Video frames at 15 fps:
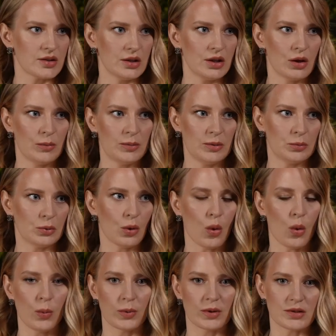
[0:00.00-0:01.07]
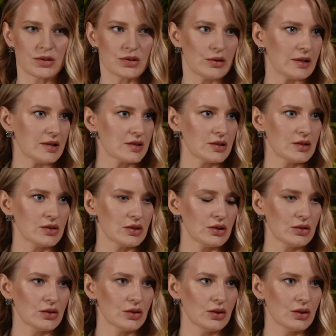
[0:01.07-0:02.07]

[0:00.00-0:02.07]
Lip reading: I see how people open to listen to